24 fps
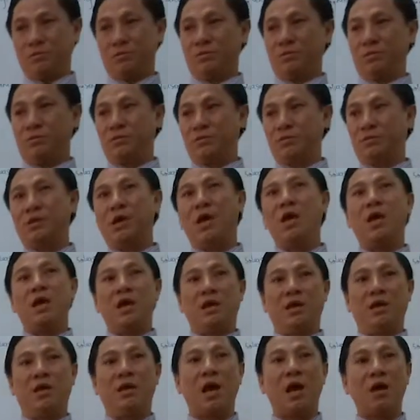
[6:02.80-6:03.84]

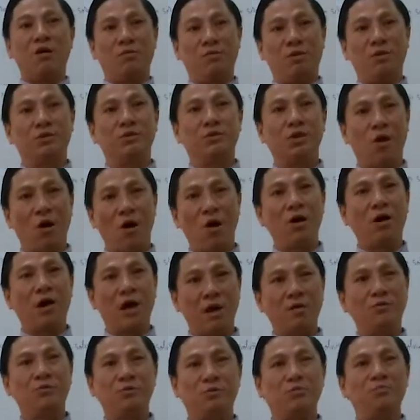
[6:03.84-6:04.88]
saying, our talk,
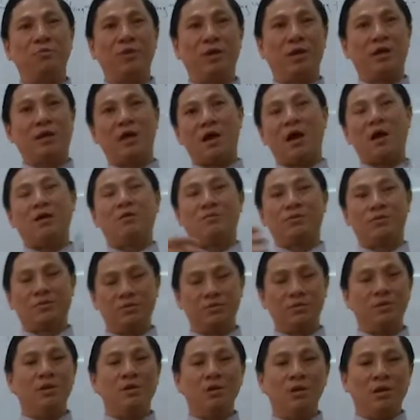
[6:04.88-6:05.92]
our speak,
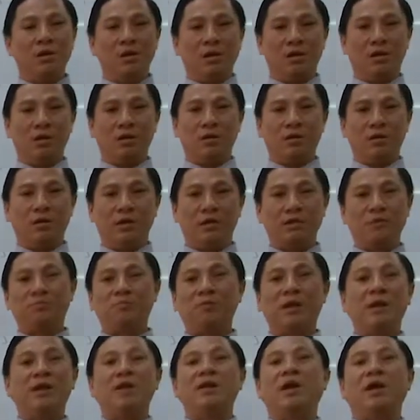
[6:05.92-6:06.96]
our
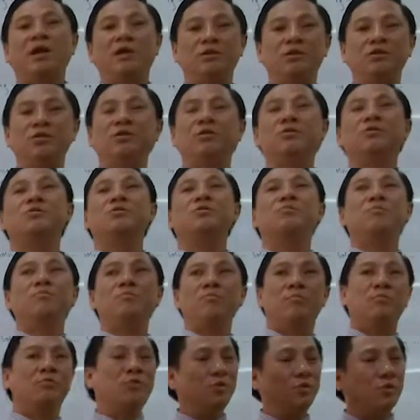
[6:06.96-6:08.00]
explanation
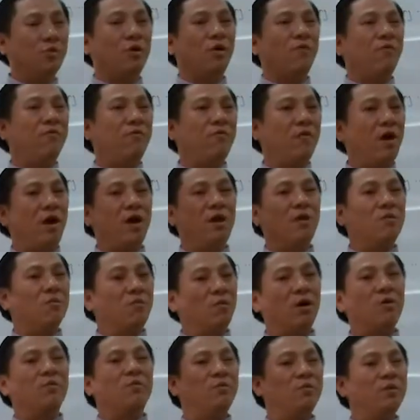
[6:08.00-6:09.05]
to convey
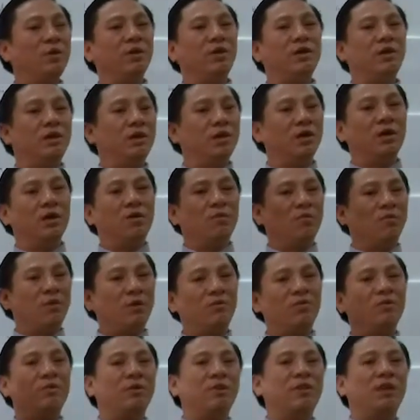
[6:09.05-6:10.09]
what we
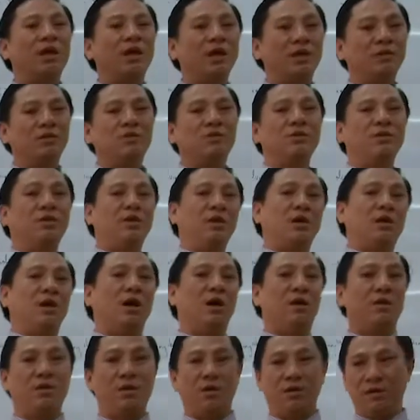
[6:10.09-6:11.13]
think to the
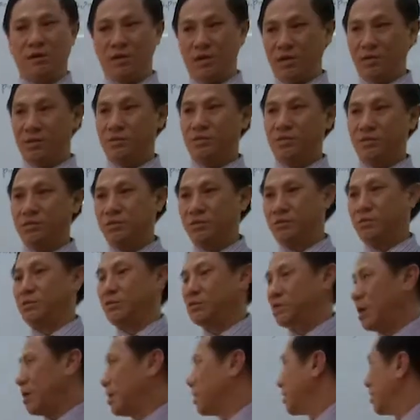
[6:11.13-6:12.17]
other in
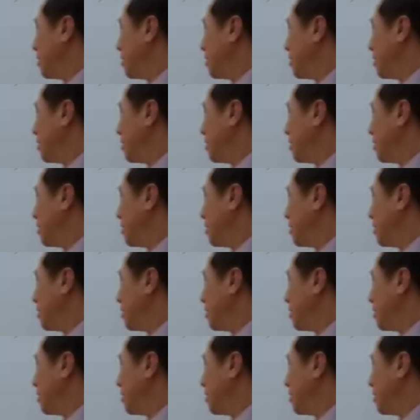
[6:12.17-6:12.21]
such